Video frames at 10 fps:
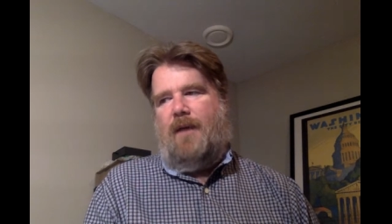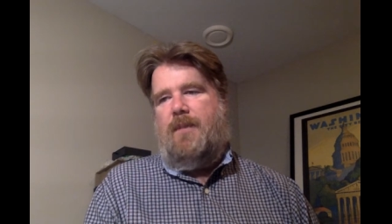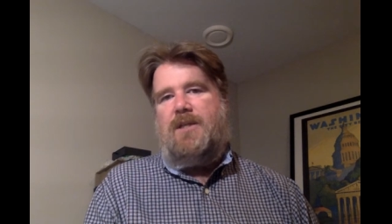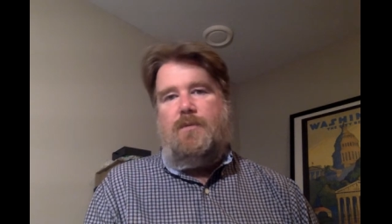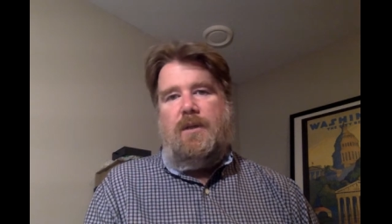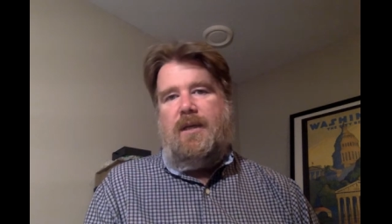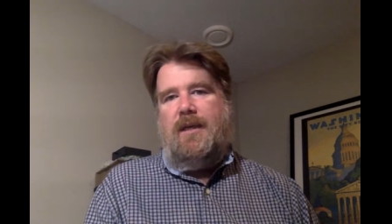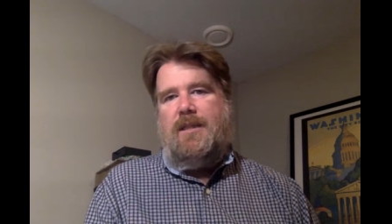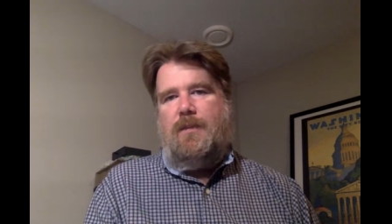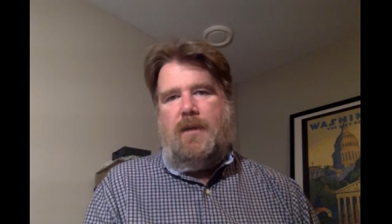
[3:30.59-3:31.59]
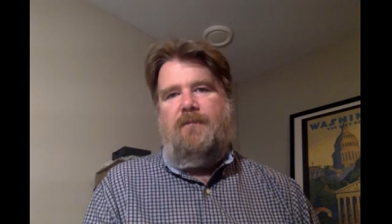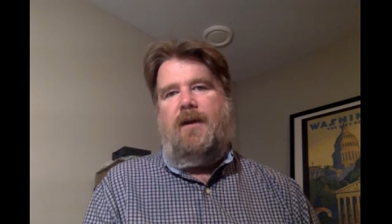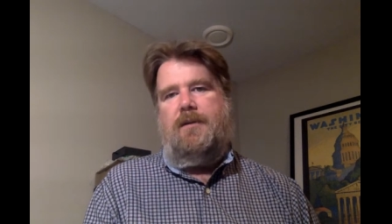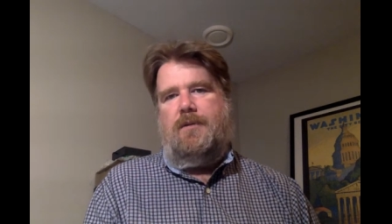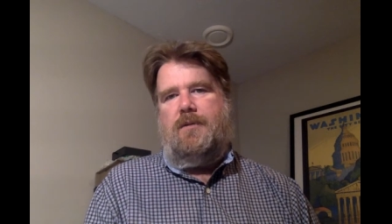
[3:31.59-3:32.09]
It makes it really easy when he
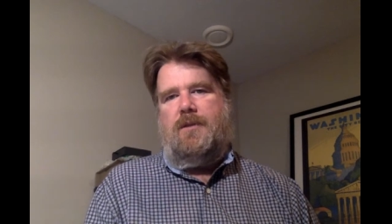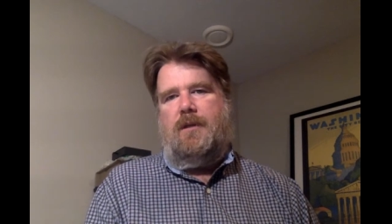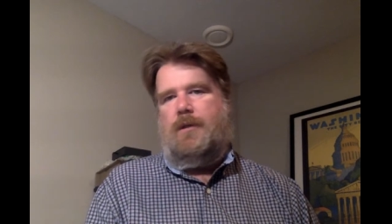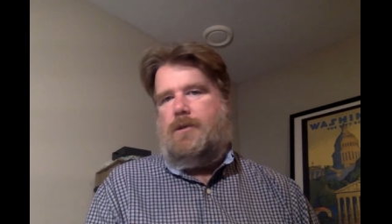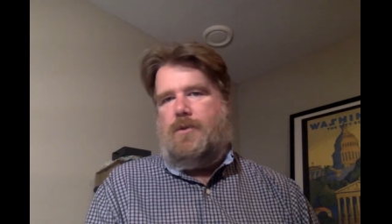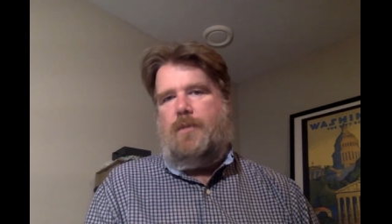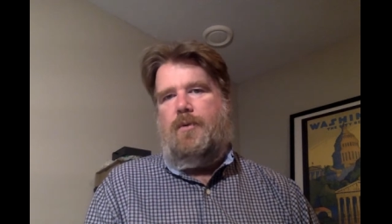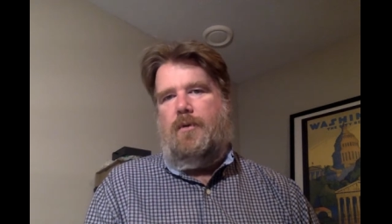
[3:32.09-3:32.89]
finds those things to sort of